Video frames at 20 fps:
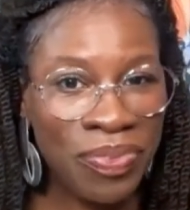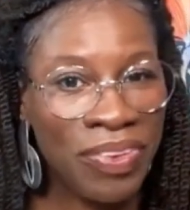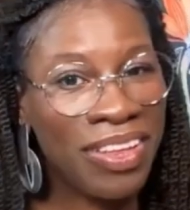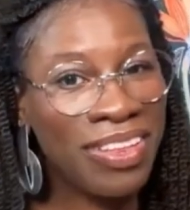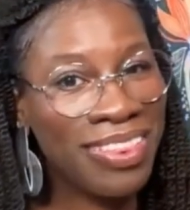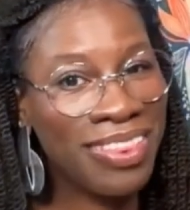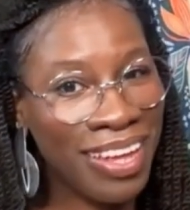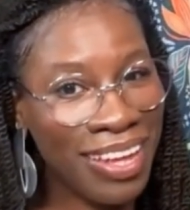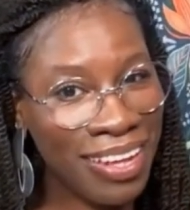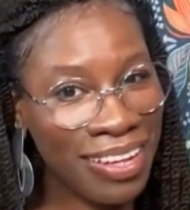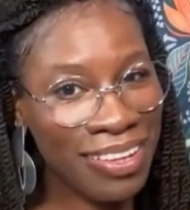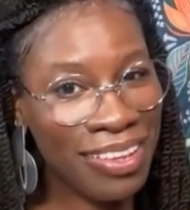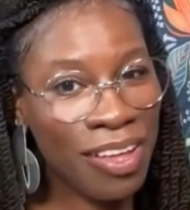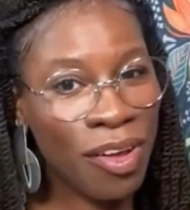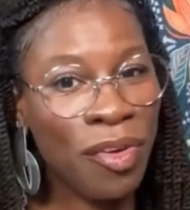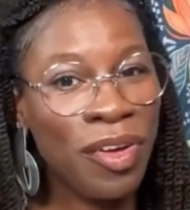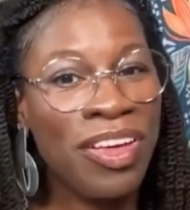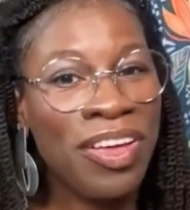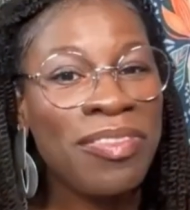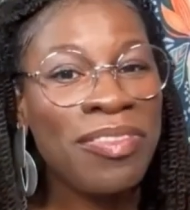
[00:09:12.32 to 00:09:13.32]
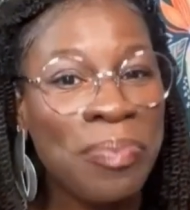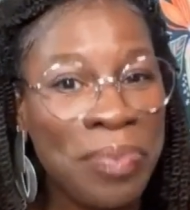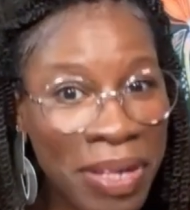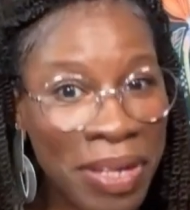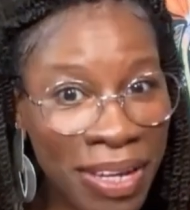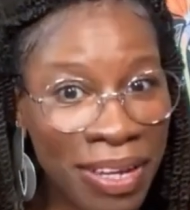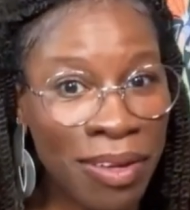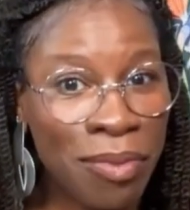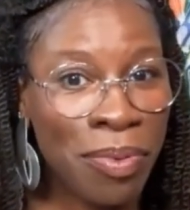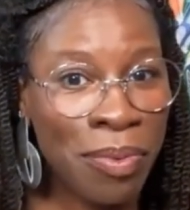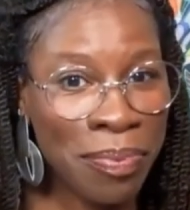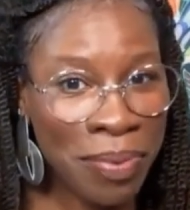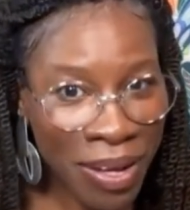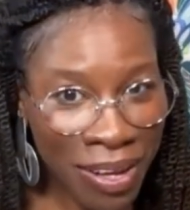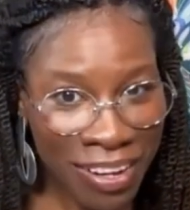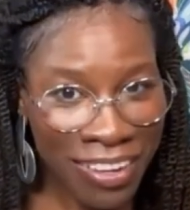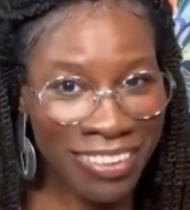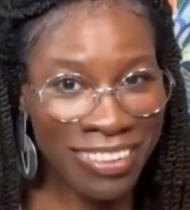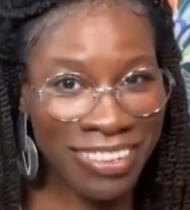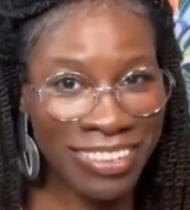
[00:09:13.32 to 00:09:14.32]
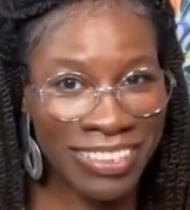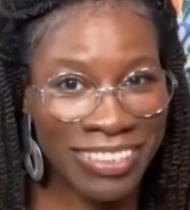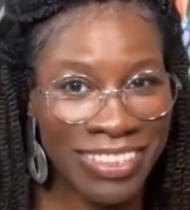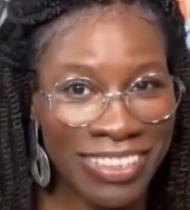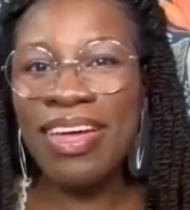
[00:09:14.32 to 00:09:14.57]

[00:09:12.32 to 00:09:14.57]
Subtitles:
Then there is being prepared.